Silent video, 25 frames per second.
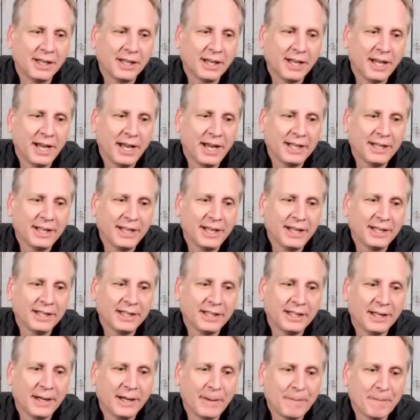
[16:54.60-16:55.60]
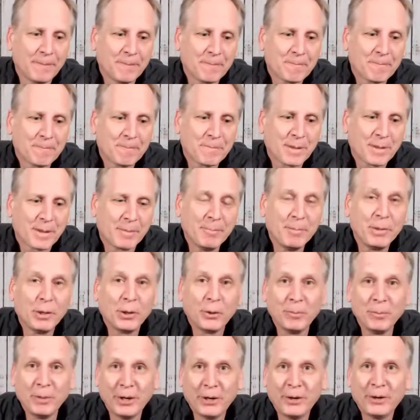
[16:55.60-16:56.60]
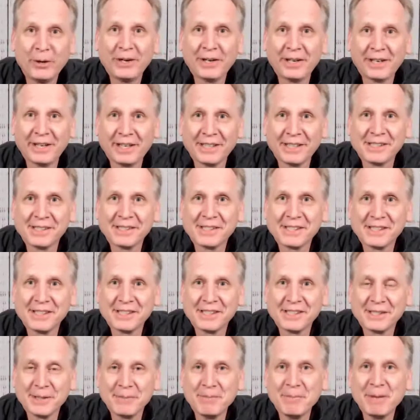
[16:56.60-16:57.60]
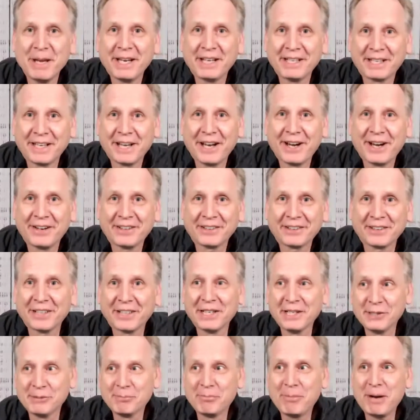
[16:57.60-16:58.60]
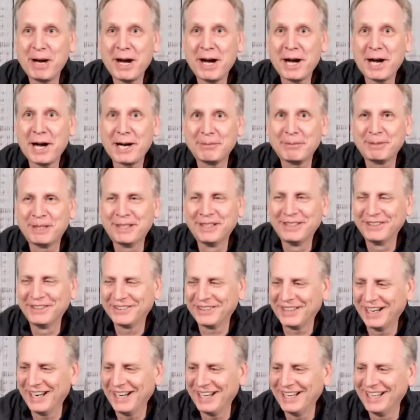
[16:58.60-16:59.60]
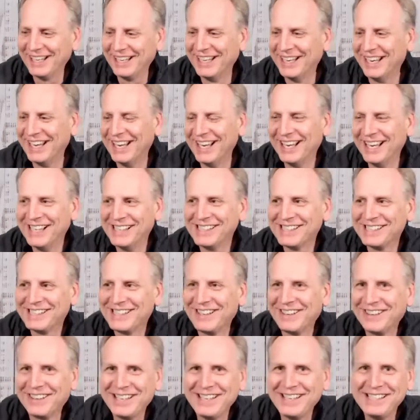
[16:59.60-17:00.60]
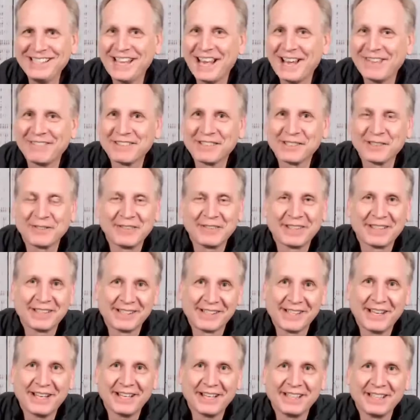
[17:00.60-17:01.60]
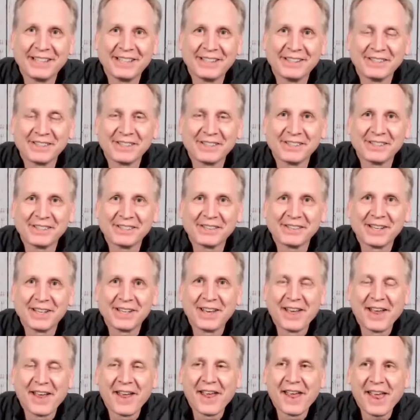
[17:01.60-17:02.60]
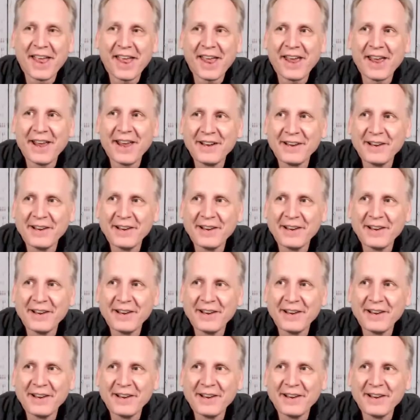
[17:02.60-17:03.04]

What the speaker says: And then Bill Murray is the main character. He's Bob, right? So he's having some anxiety issues. And